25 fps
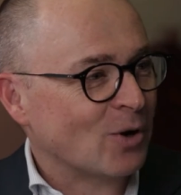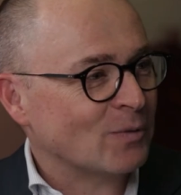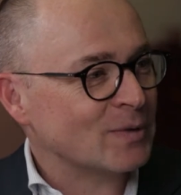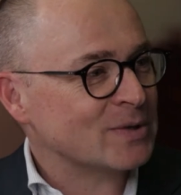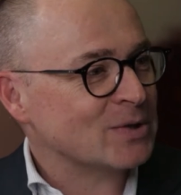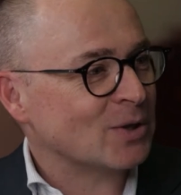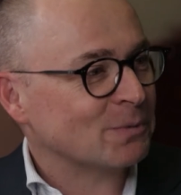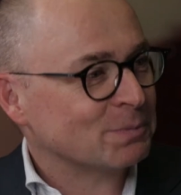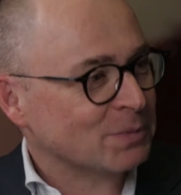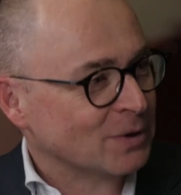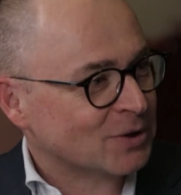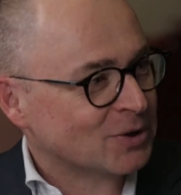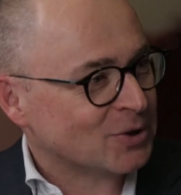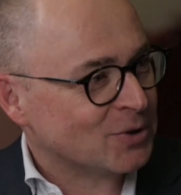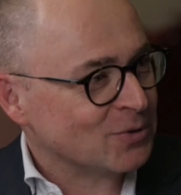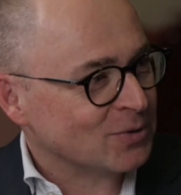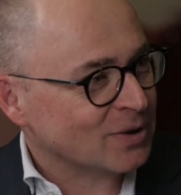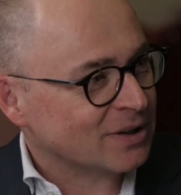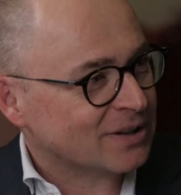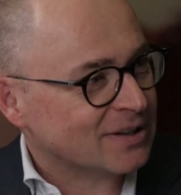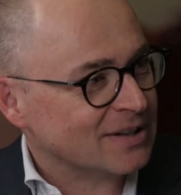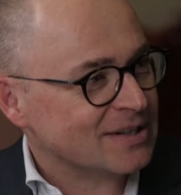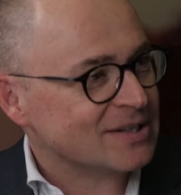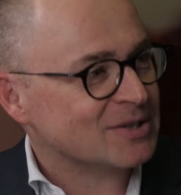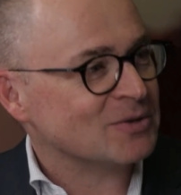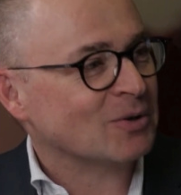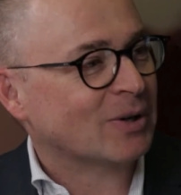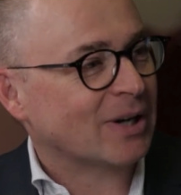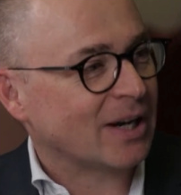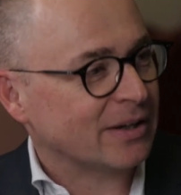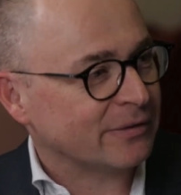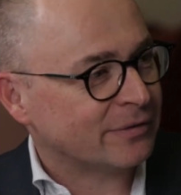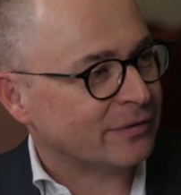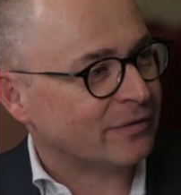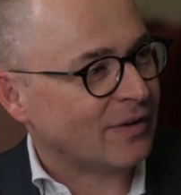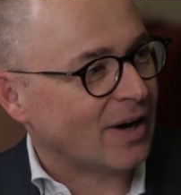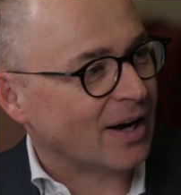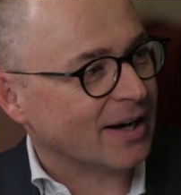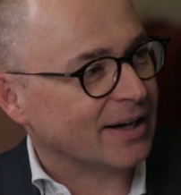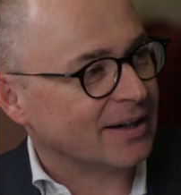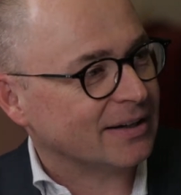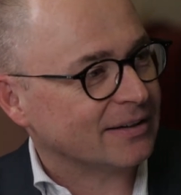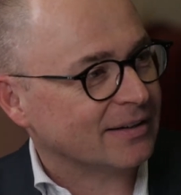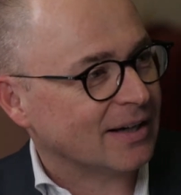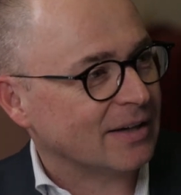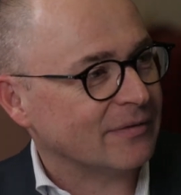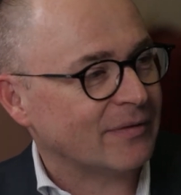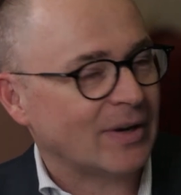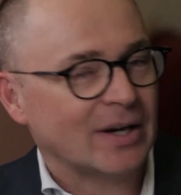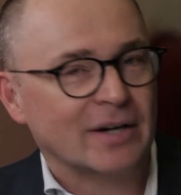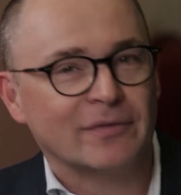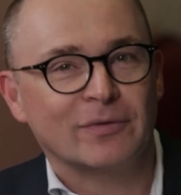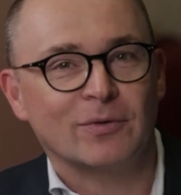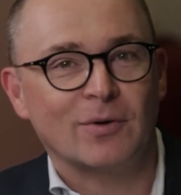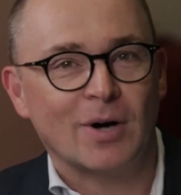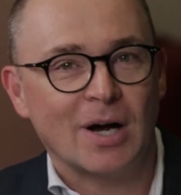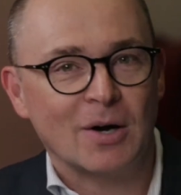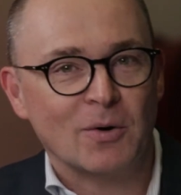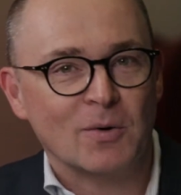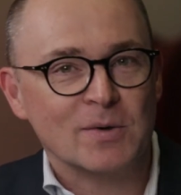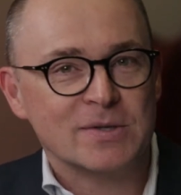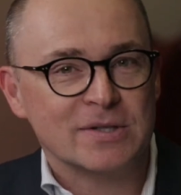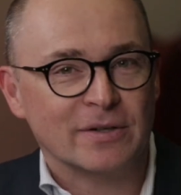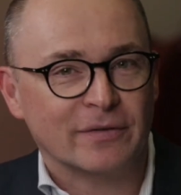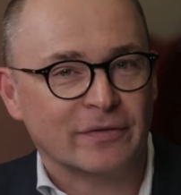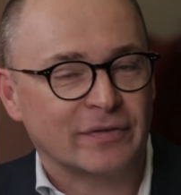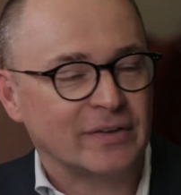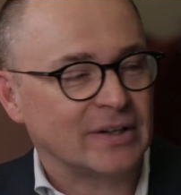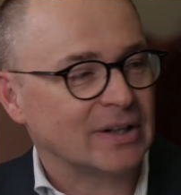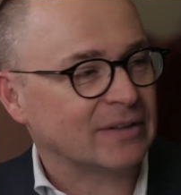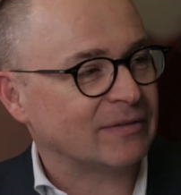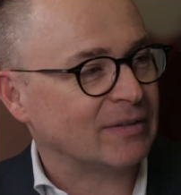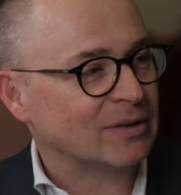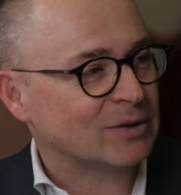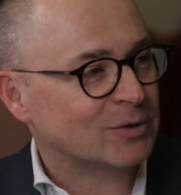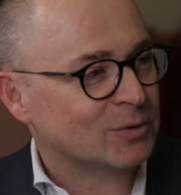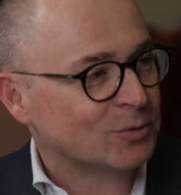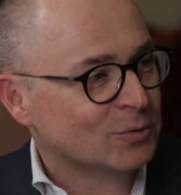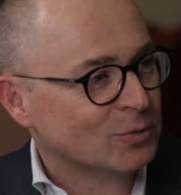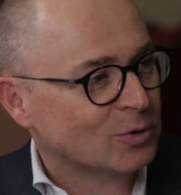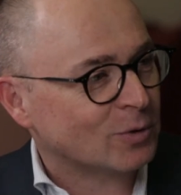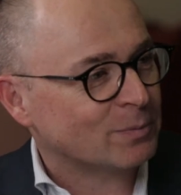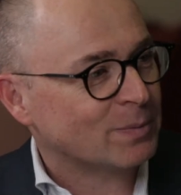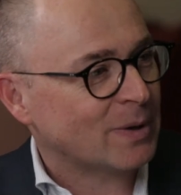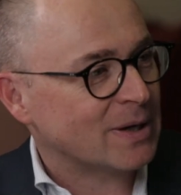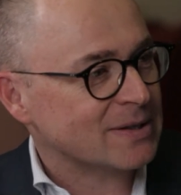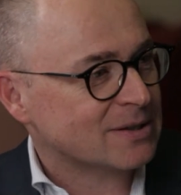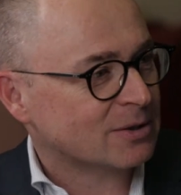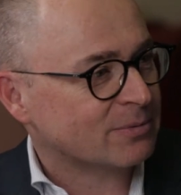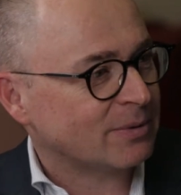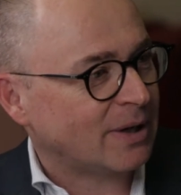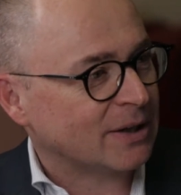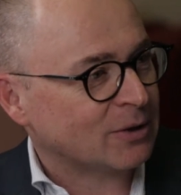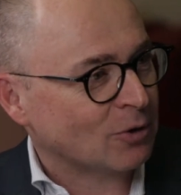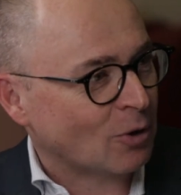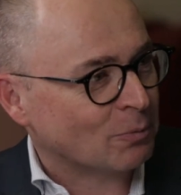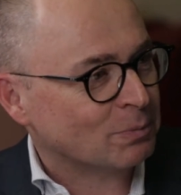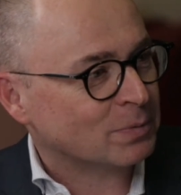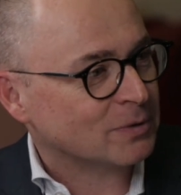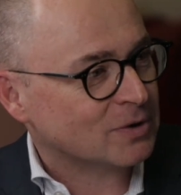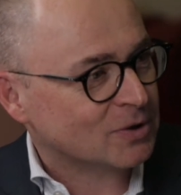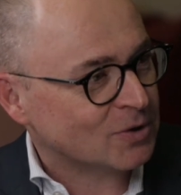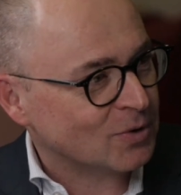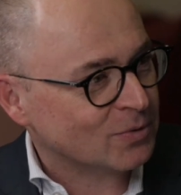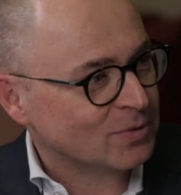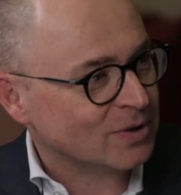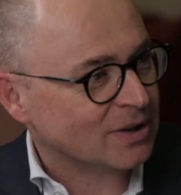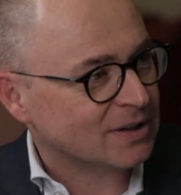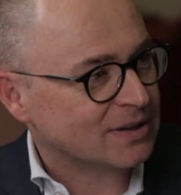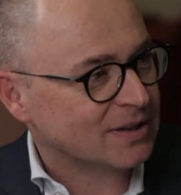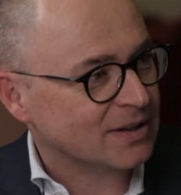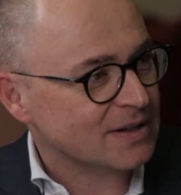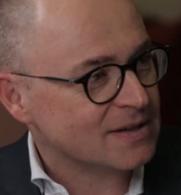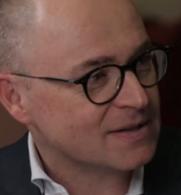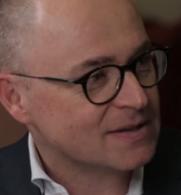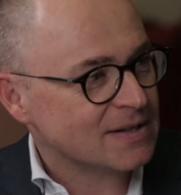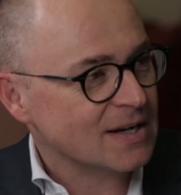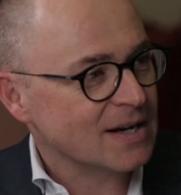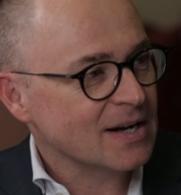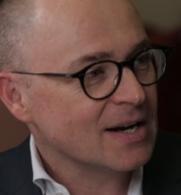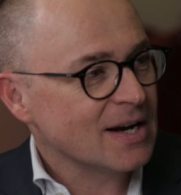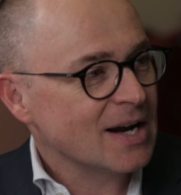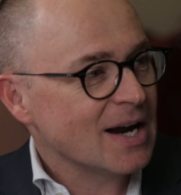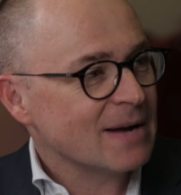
always opportunities you can find. And therefore, I also think that Europe has great opportunities.